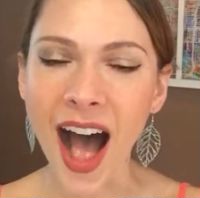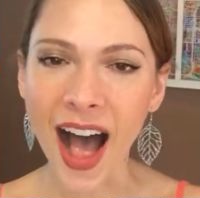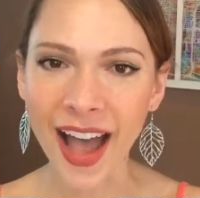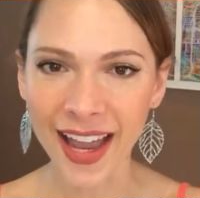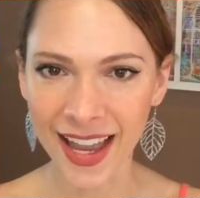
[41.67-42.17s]

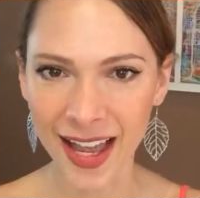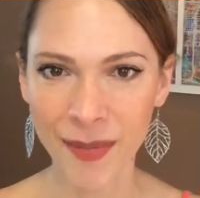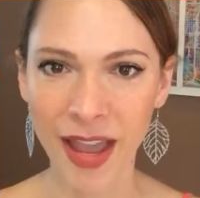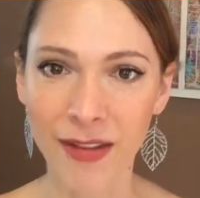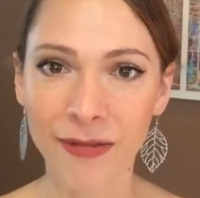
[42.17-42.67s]
I
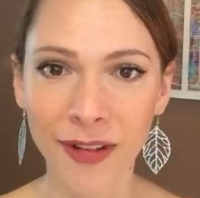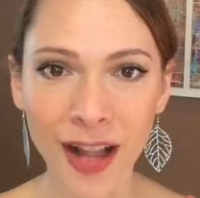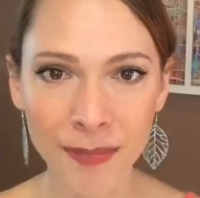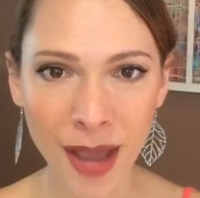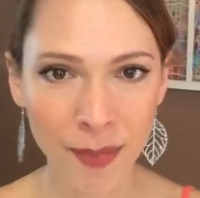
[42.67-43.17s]
am a
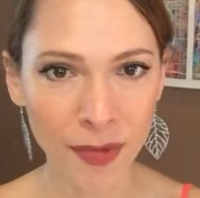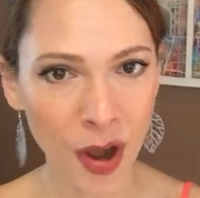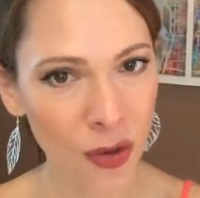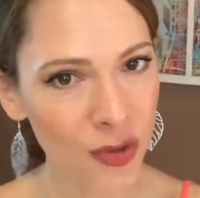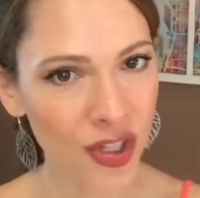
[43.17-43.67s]
FODMAP
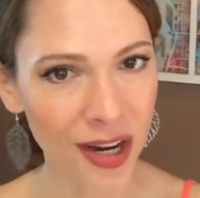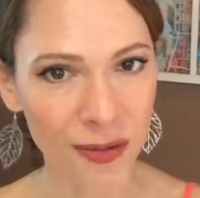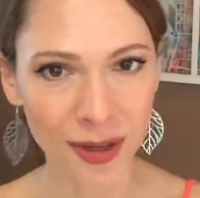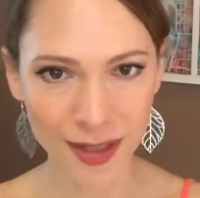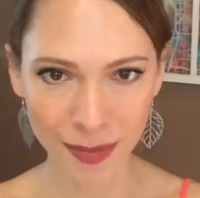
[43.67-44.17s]
coach
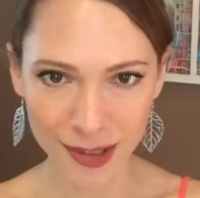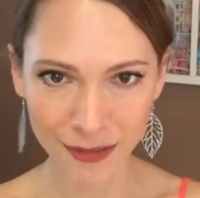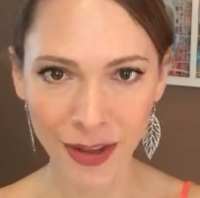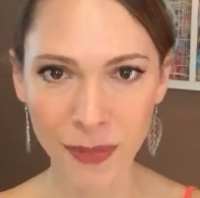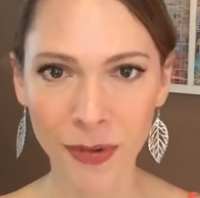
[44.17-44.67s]
and recipe
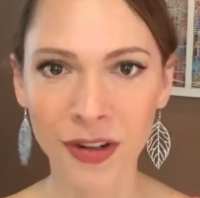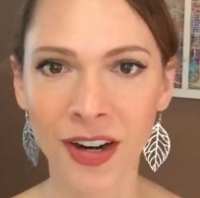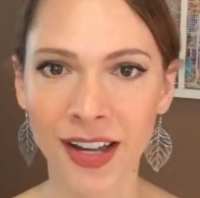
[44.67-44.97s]
developer,